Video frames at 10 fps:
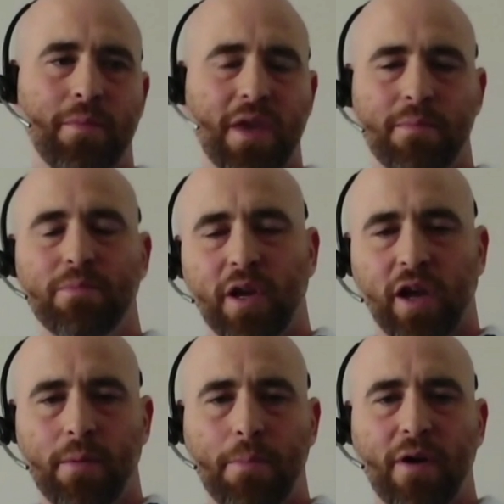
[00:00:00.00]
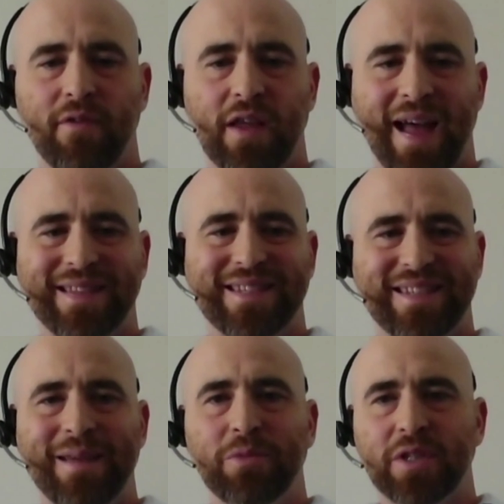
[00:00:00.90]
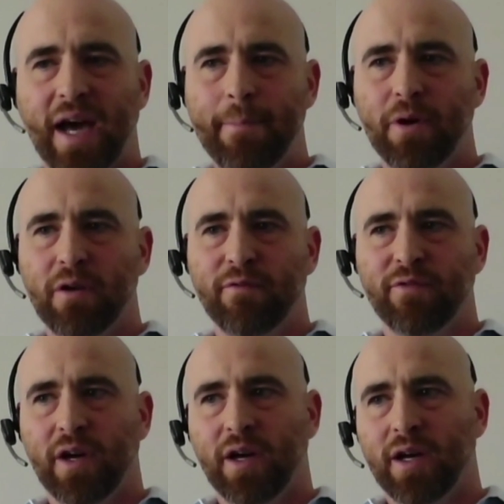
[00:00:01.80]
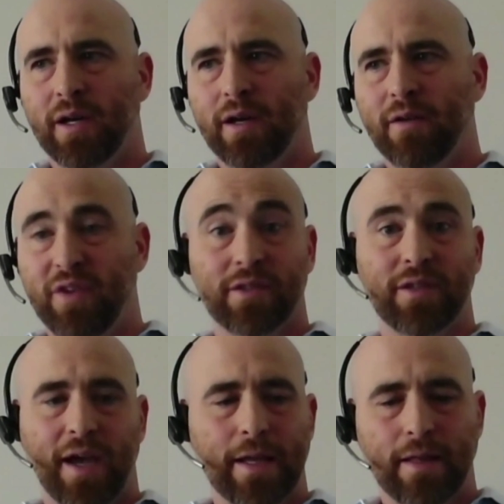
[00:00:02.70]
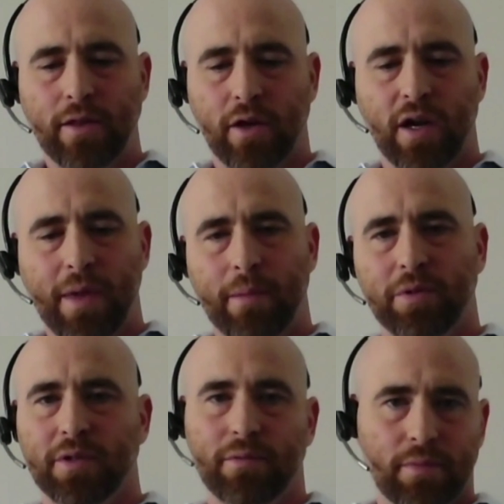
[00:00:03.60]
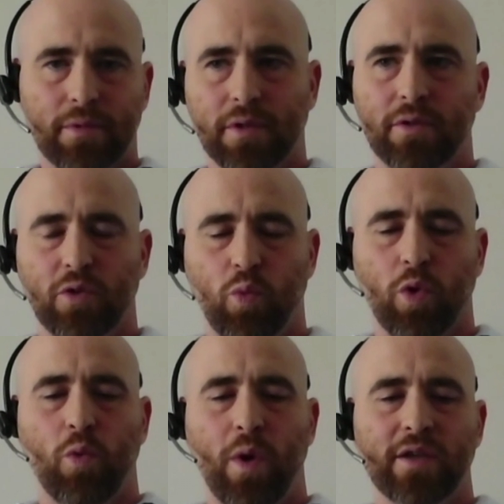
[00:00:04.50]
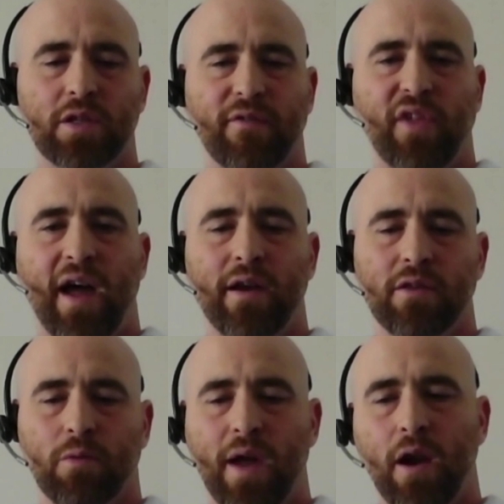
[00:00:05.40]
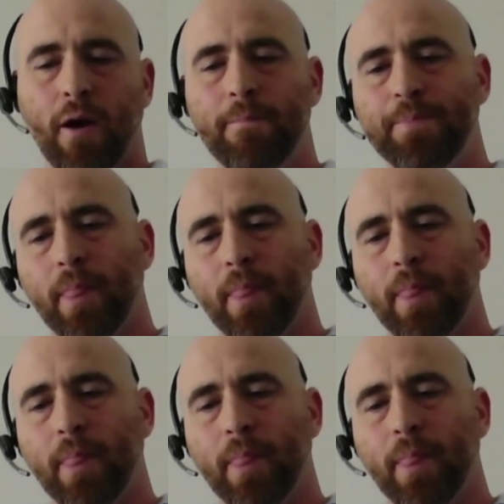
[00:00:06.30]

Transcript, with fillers: to be privy to that same type of insight, and then they're going to be able to work ways to fly under the radar.